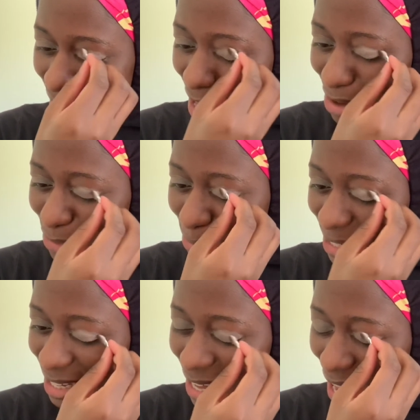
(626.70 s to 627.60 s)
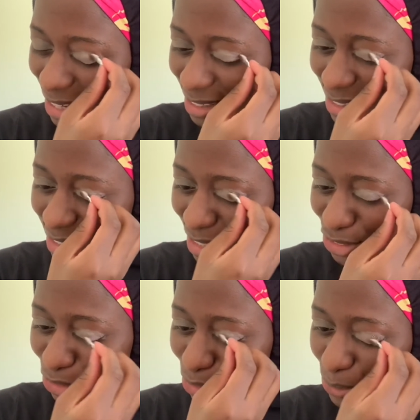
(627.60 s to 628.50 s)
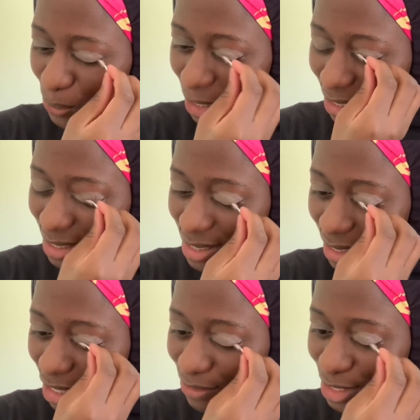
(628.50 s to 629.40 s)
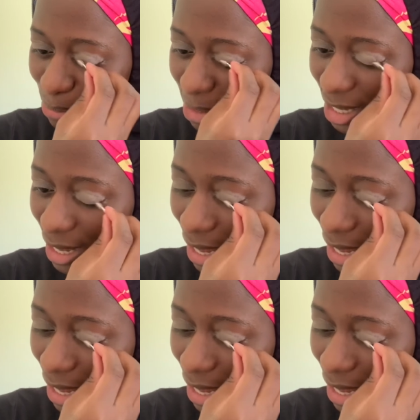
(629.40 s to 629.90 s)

everybody had such good words to give to me.